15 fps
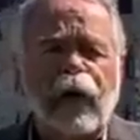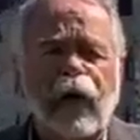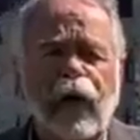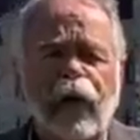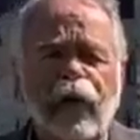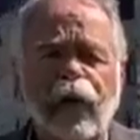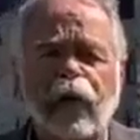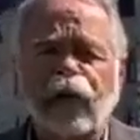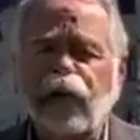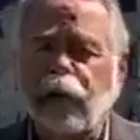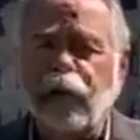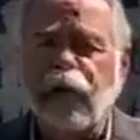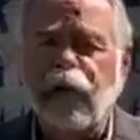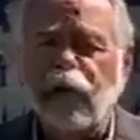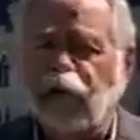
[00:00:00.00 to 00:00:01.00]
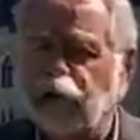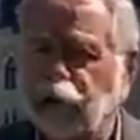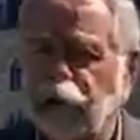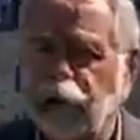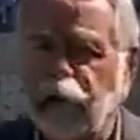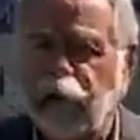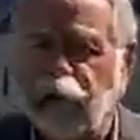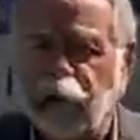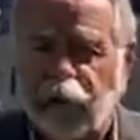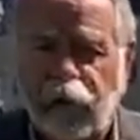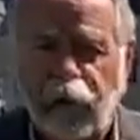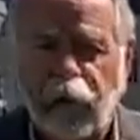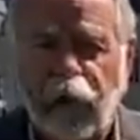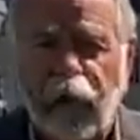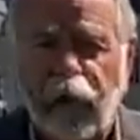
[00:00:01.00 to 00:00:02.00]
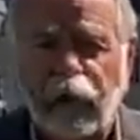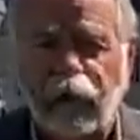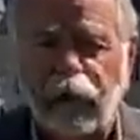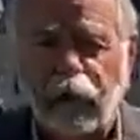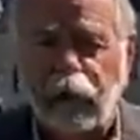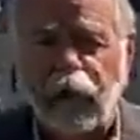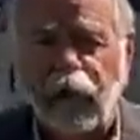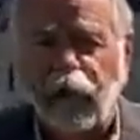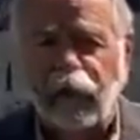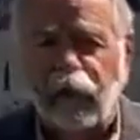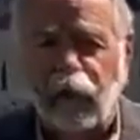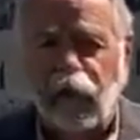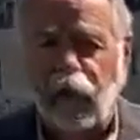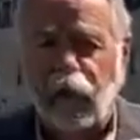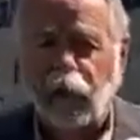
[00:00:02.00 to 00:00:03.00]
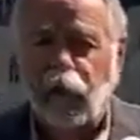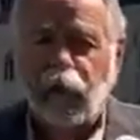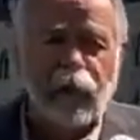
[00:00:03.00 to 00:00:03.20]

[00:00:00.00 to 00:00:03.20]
The Ethics Committee has been meeting for the last 2 days in Ottawa.